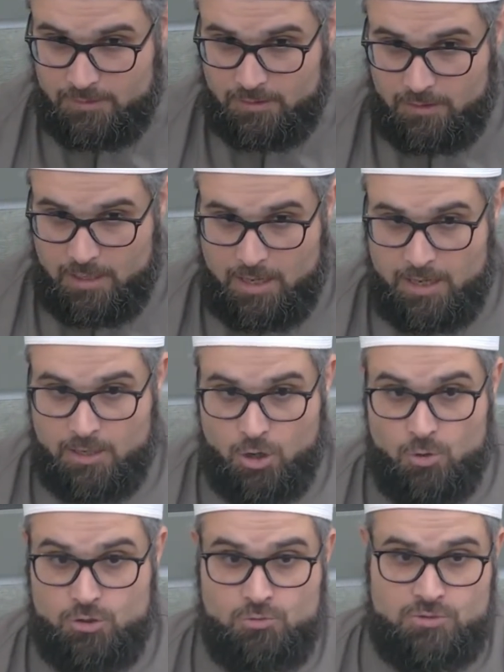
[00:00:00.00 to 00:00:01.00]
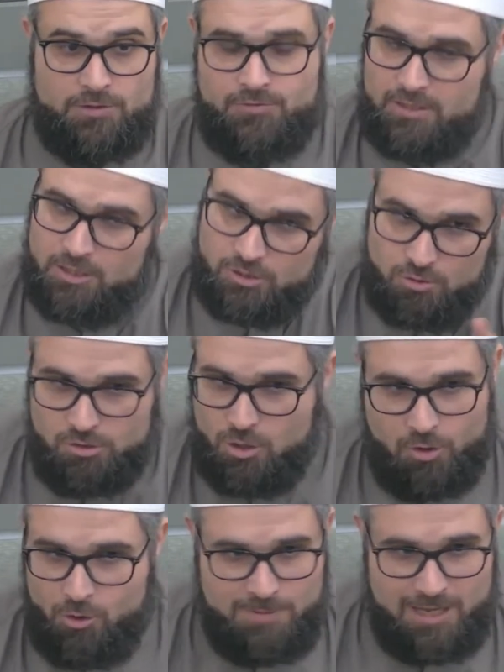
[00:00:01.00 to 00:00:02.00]
I owe you nothing, and you don't
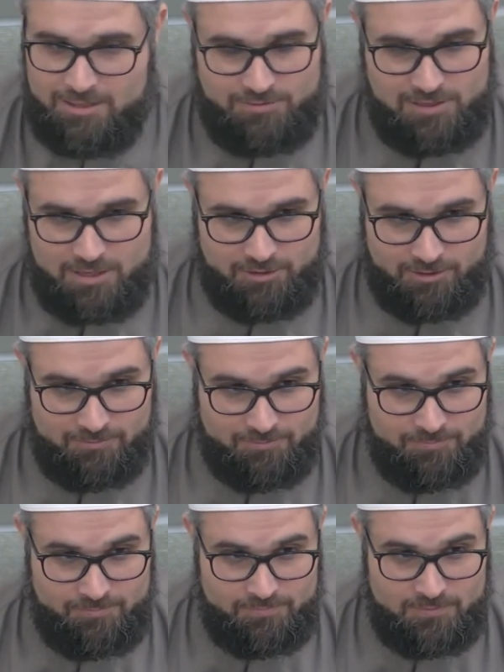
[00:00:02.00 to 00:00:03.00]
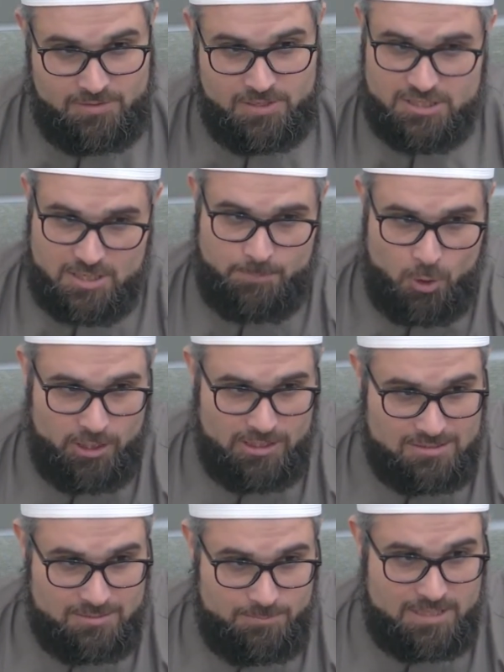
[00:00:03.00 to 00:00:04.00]
owe me anything either. This is
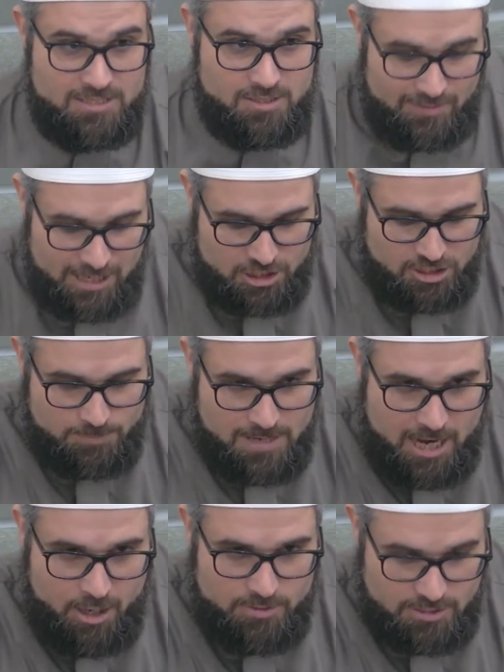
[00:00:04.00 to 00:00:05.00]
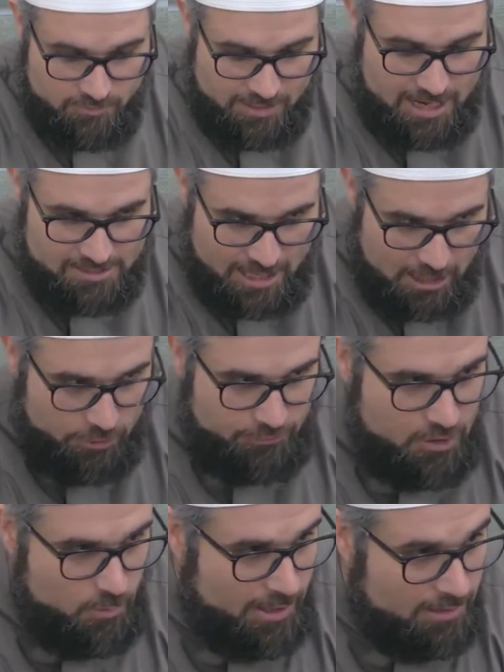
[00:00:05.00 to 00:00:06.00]
important, because the relationship now is a
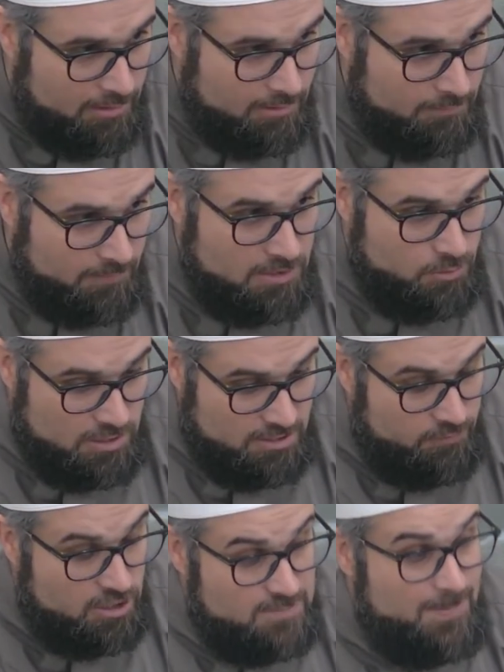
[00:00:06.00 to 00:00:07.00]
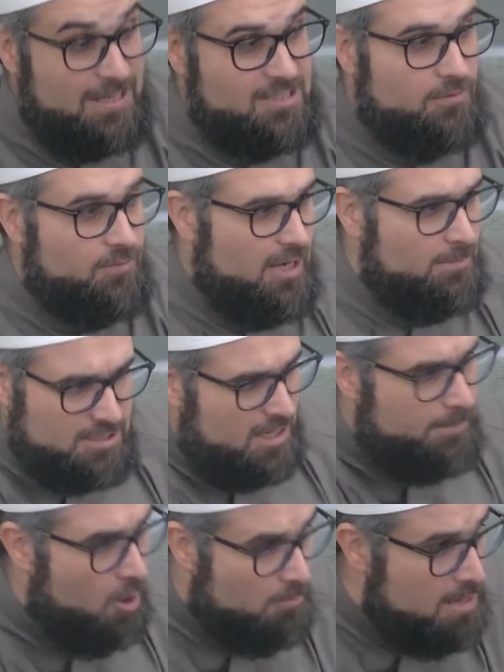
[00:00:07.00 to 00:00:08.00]
healthy one. It's of respect of ilm. It's not
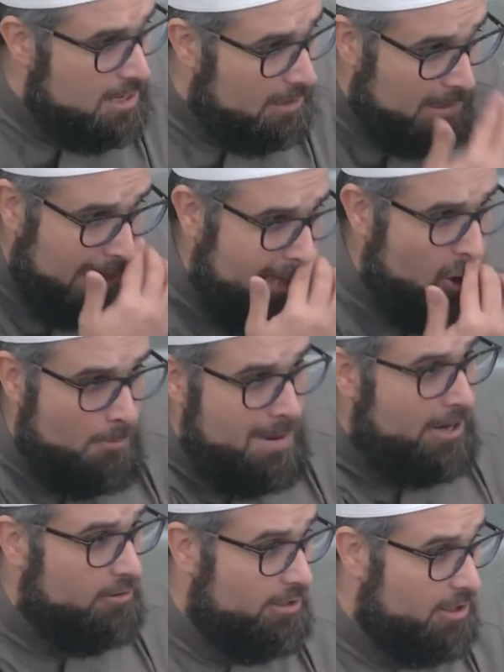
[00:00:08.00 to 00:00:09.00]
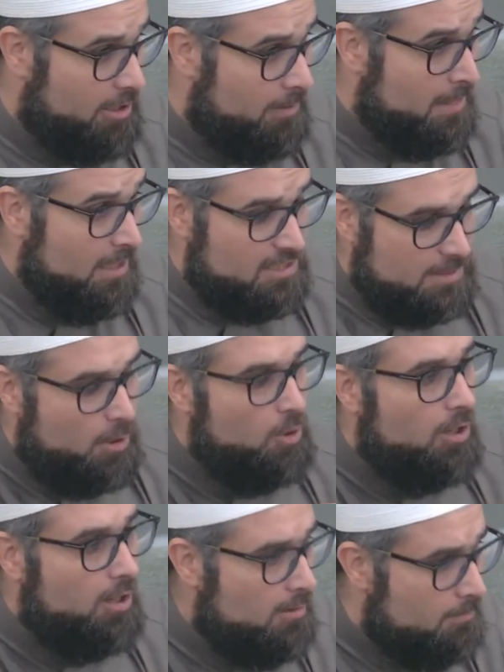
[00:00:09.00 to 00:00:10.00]
about me. I don't matter at all. It's about
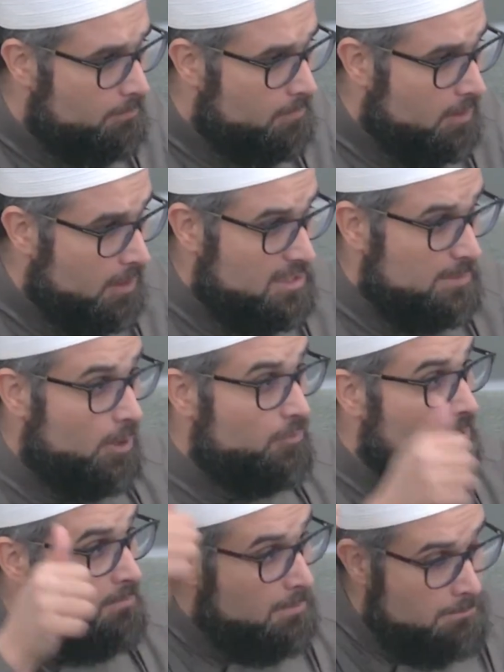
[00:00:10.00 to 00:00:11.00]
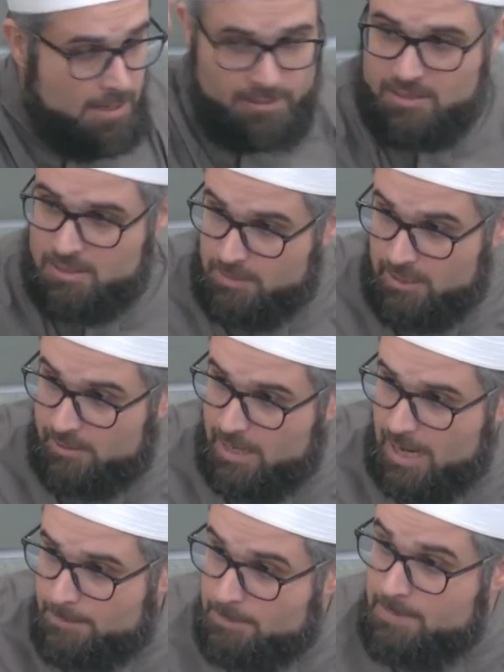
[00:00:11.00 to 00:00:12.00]
ilm. It's about the mimbar and the
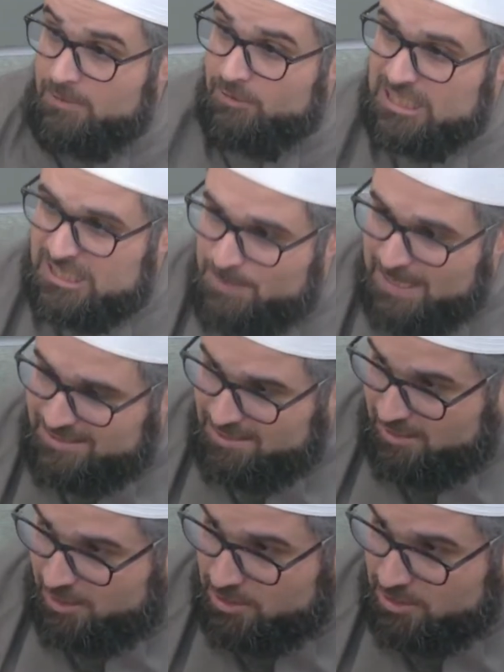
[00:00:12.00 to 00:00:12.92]
mihrab being respected in our